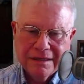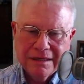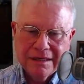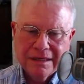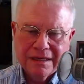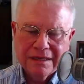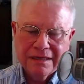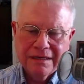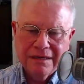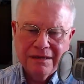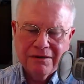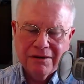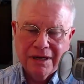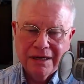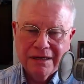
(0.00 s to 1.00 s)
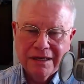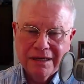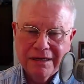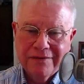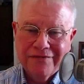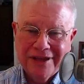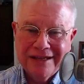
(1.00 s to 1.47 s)
And, you know, I,
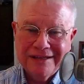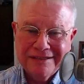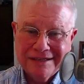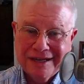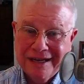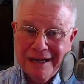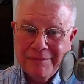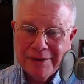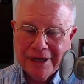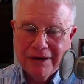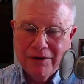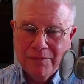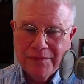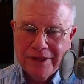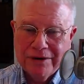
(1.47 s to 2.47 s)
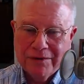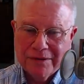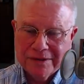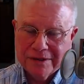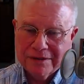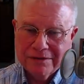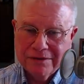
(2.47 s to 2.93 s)
if that's going to happen, I hope they know
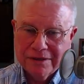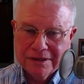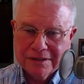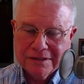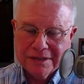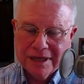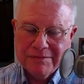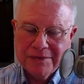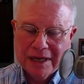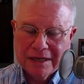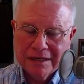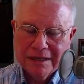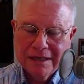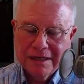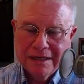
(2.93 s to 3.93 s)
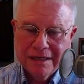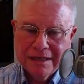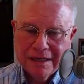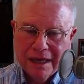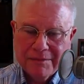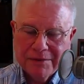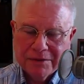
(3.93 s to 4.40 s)
what they're doing, because I'm not,
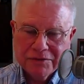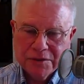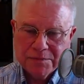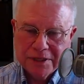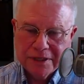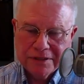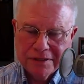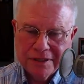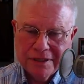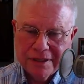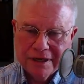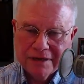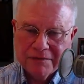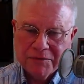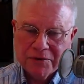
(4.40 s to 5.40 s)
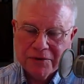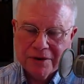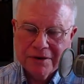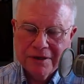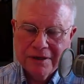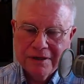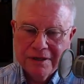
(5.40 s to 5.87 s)
I'm no spring chicken anymore,
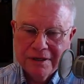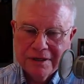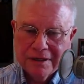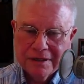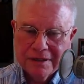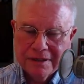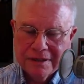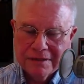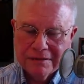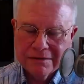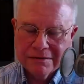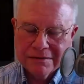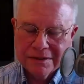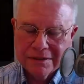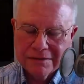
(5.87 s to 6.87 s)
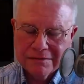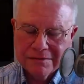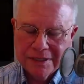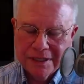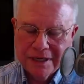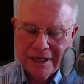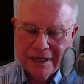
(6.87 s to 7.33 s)
you know. So
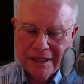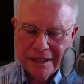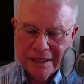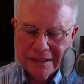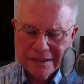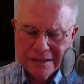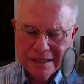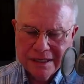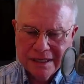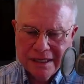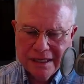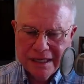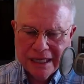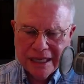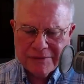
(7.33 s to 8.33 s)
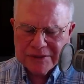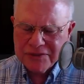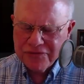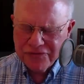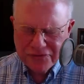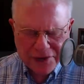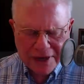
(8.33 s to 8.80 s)
in any case, it was
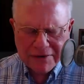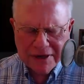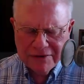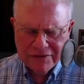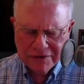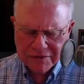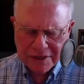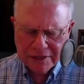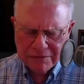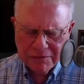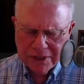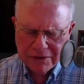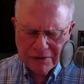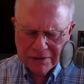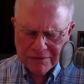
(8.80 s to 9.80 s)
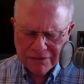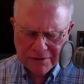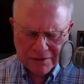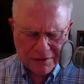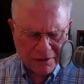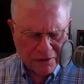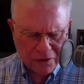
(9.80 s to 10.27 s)
very vivid, and it went on
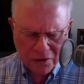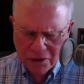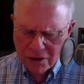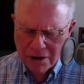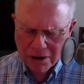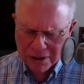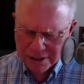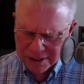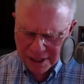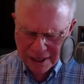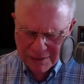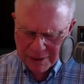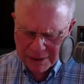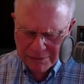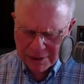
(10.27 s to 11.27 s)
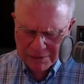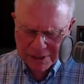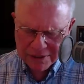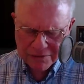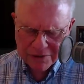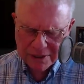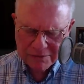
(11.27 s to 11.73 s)
for a long time. I probably
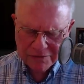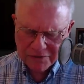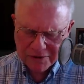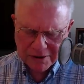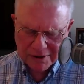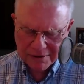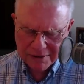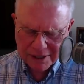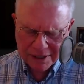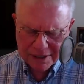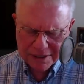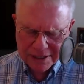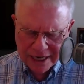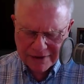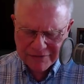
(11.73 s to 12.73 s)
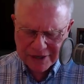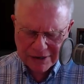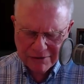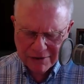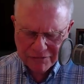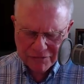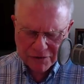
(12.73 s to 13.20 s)
dreamed for at least half an
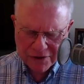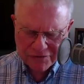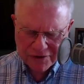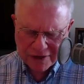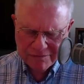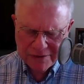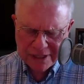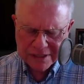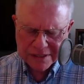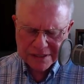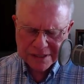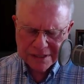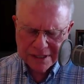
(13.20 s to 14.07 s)
hour, forty-five minutes.